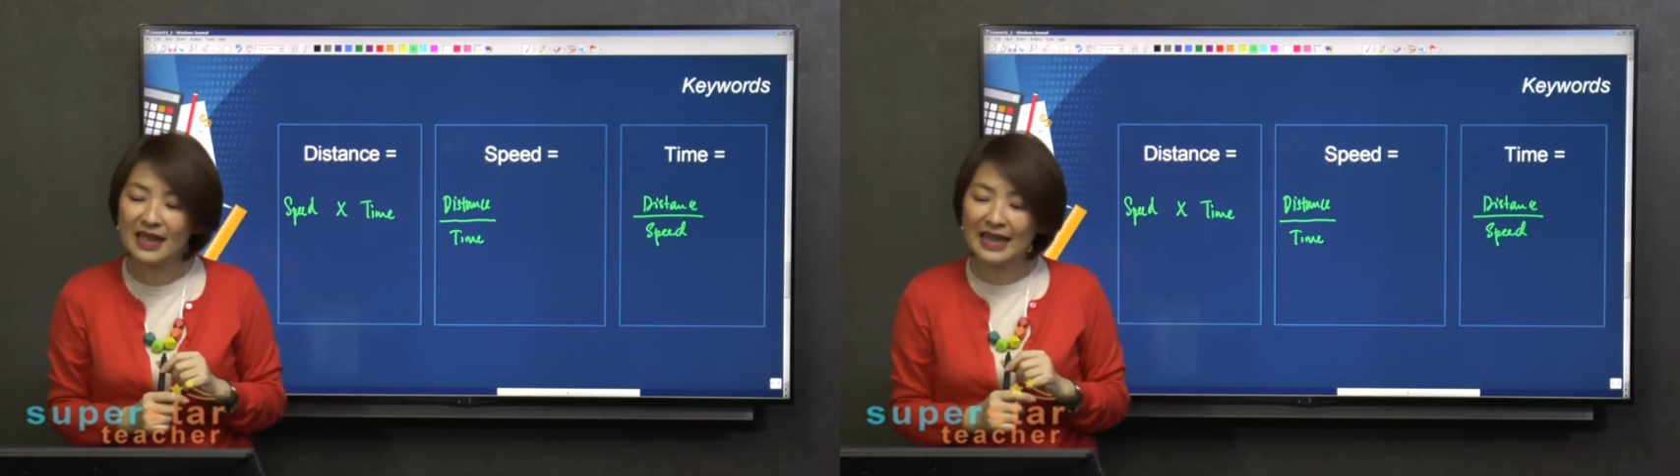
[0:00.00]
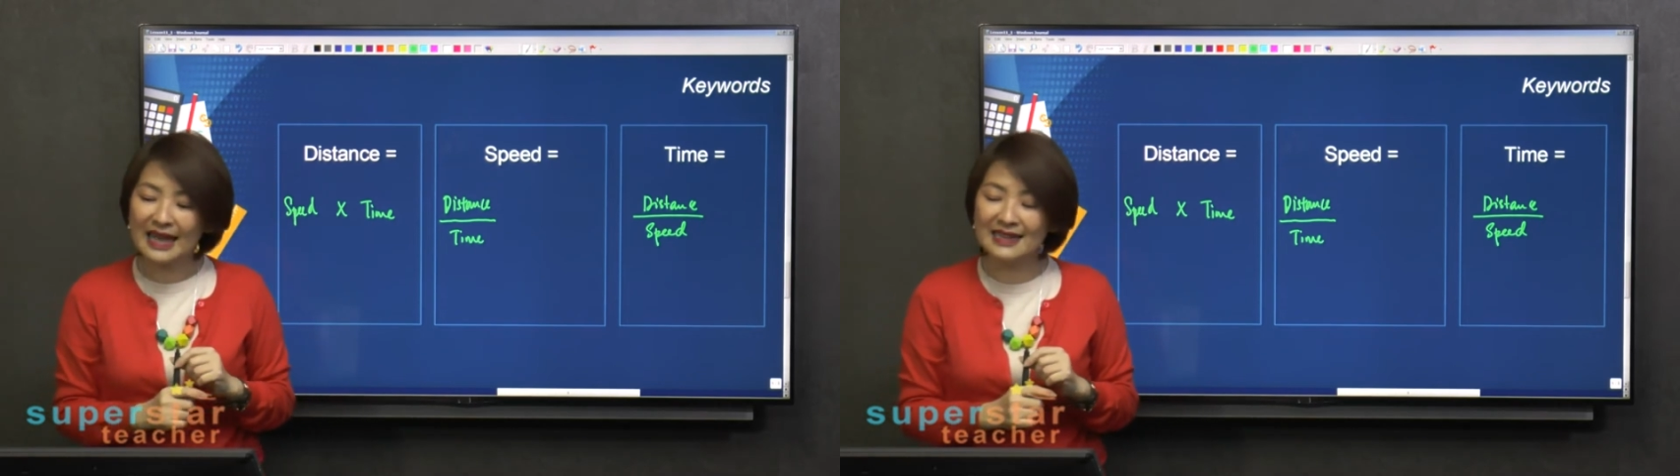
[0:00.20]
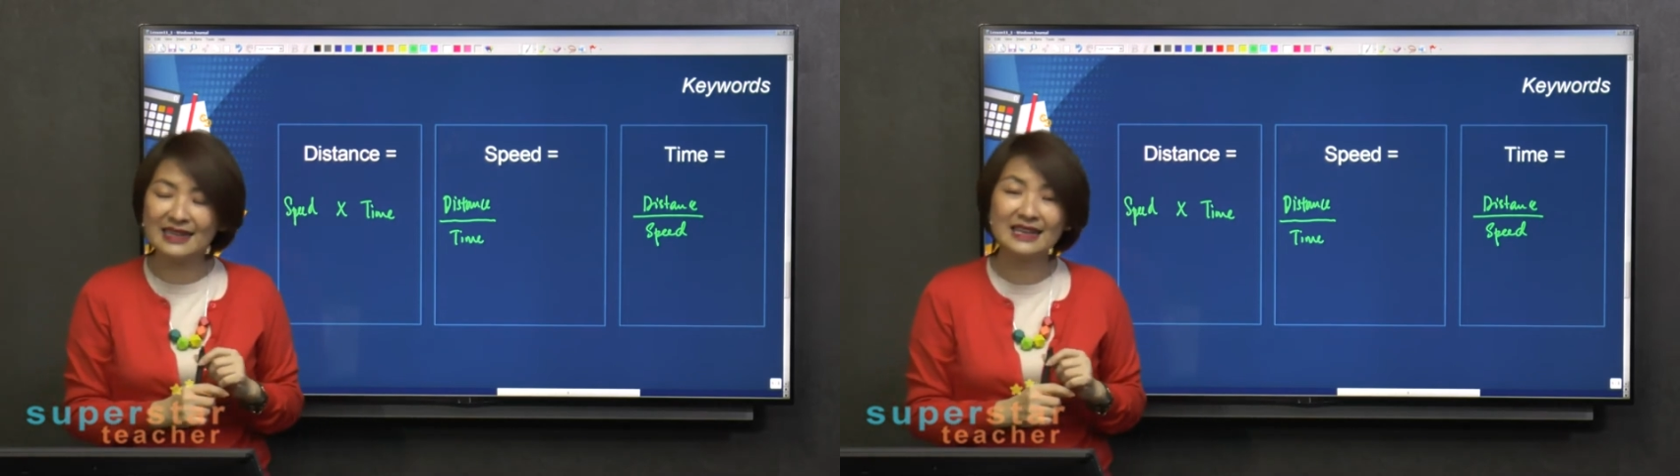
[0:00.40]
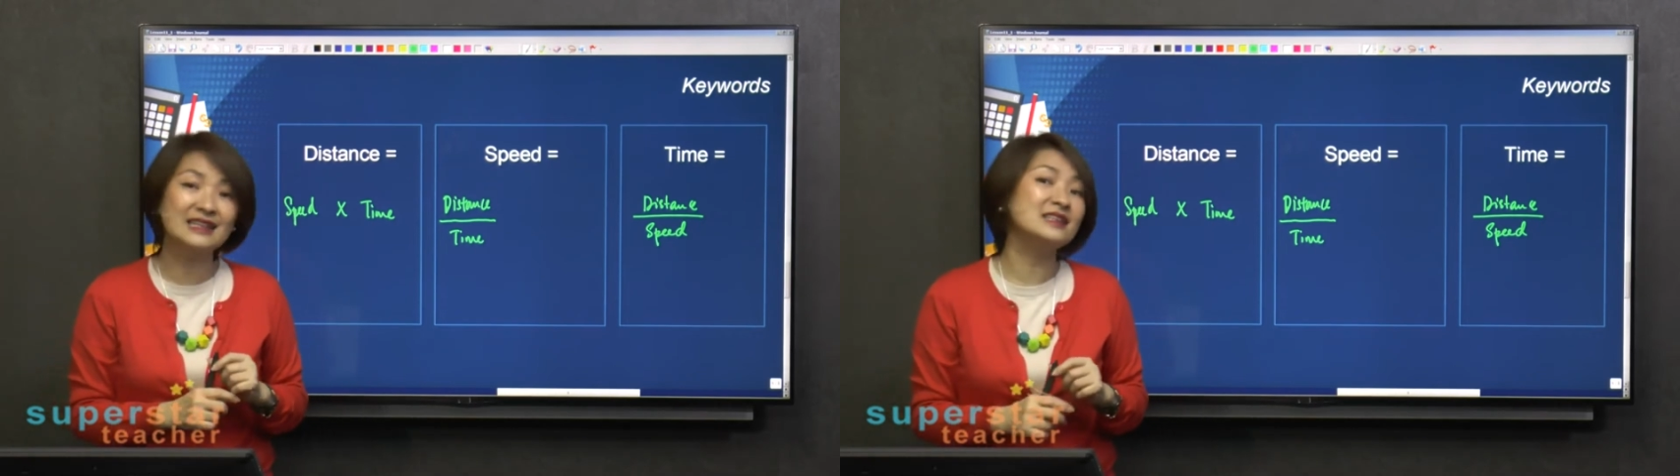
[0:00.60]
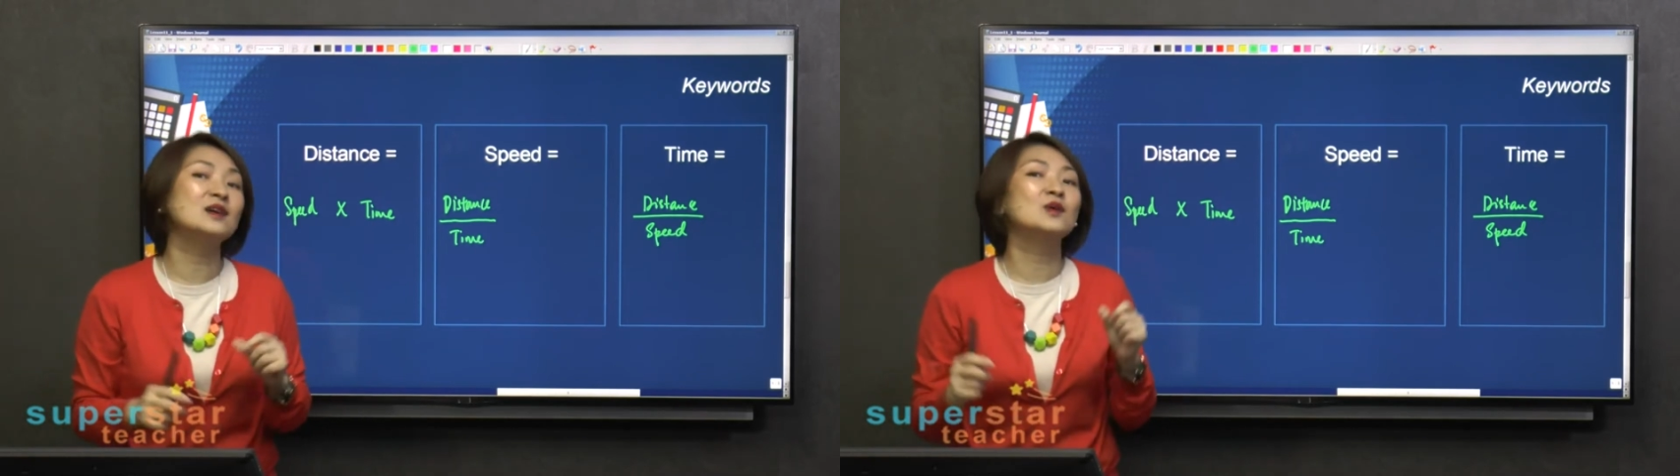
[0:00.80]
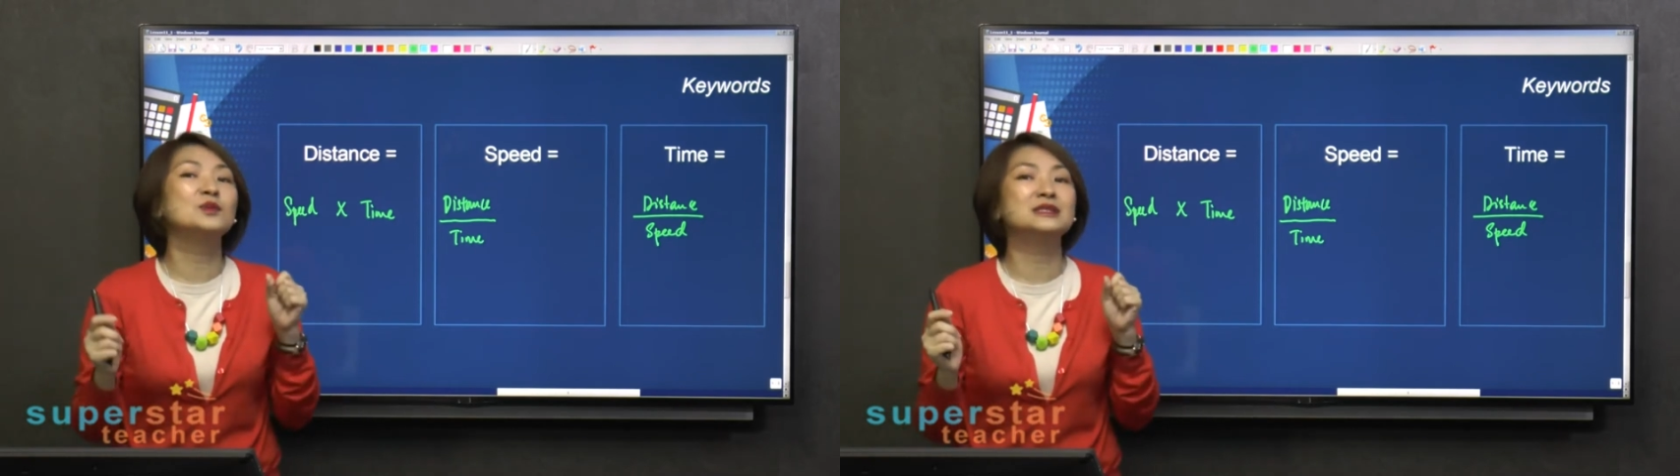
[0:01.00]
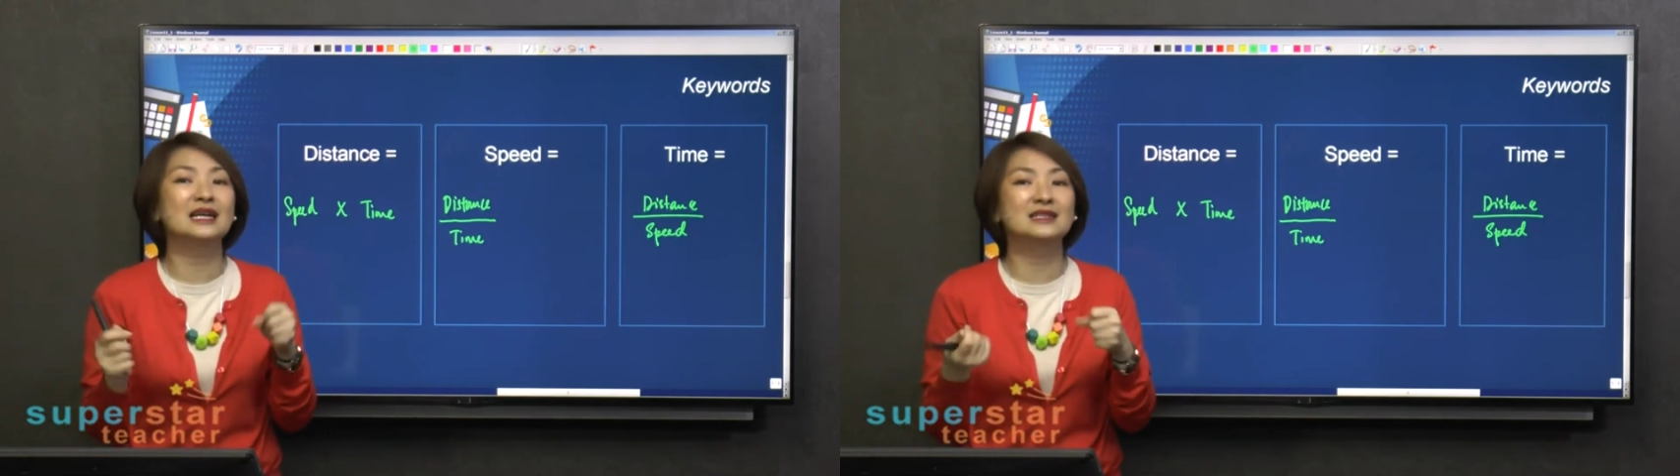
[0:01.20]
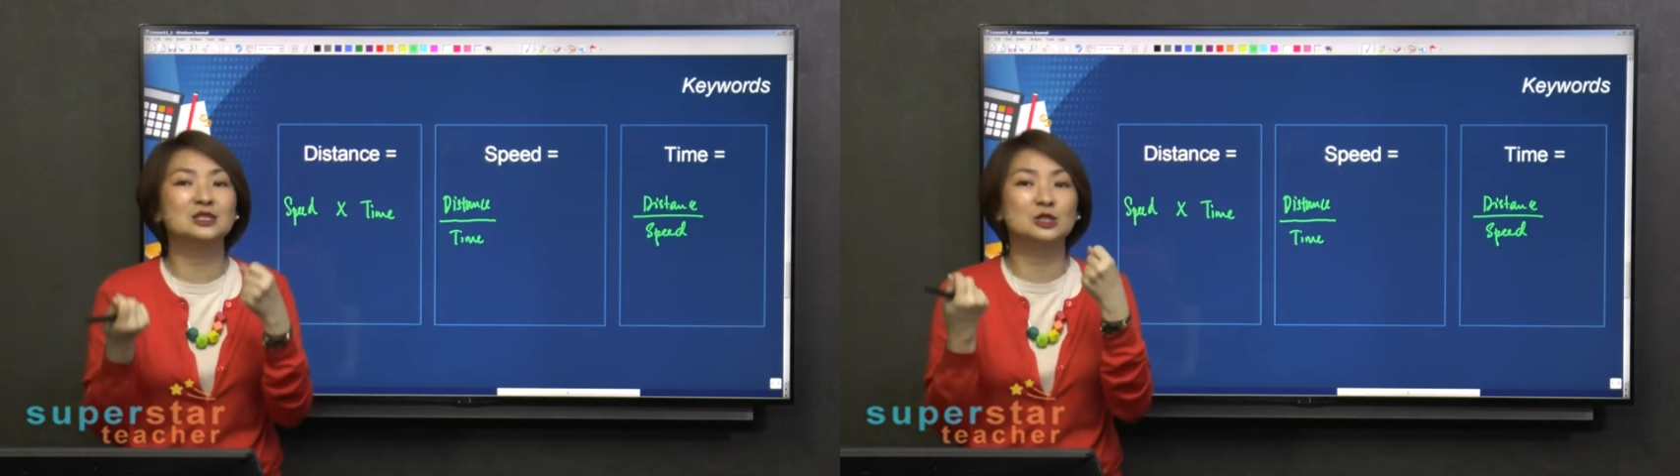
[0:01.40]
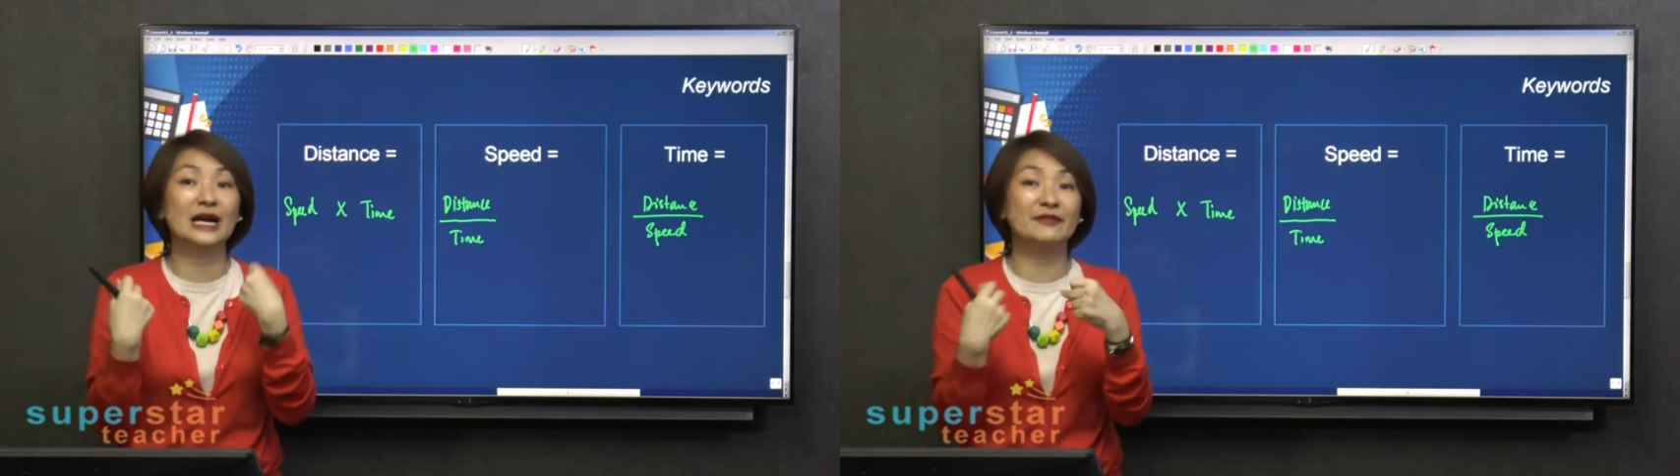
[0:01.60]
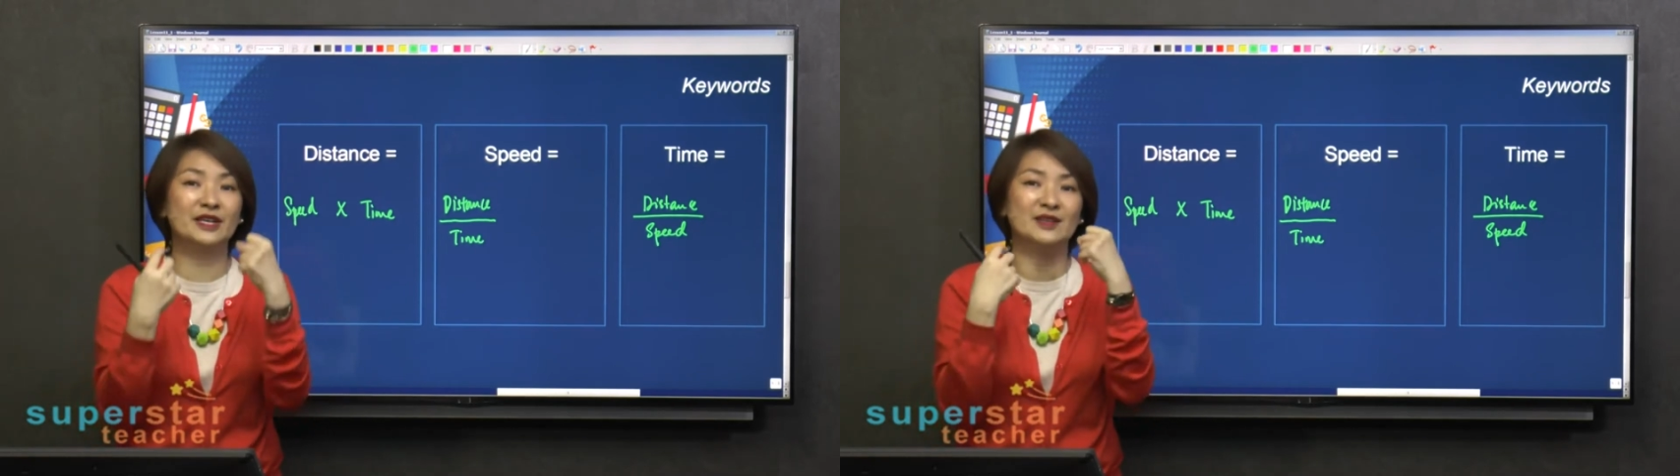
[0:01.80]
And then we started
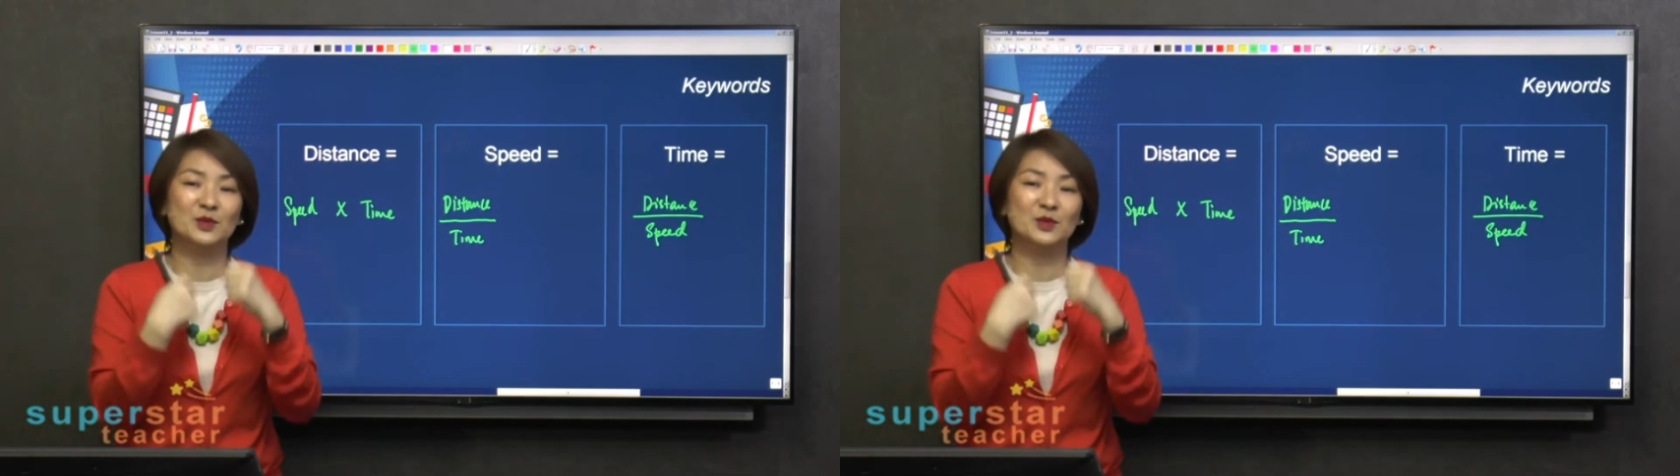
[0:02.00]
driving.